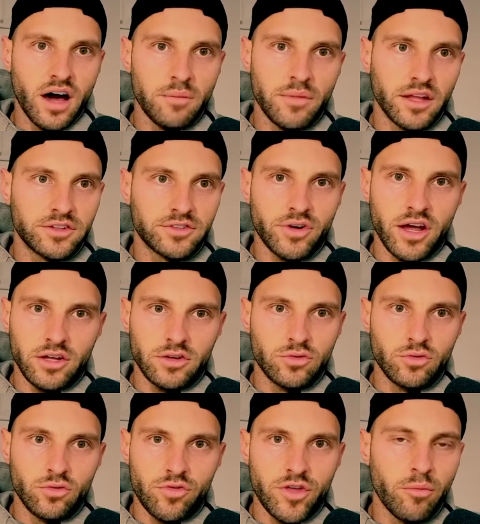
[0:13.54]
I'm not trying
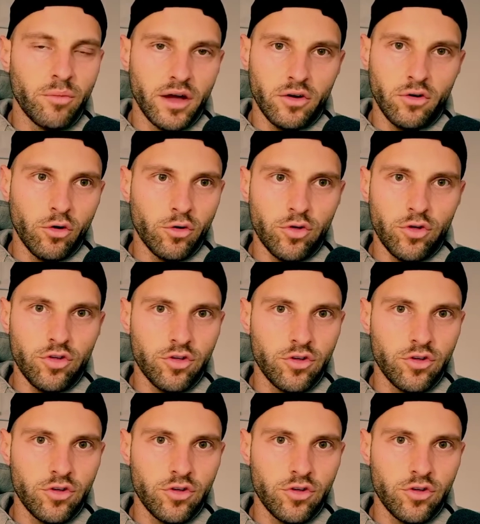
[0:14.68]
to sell my courses.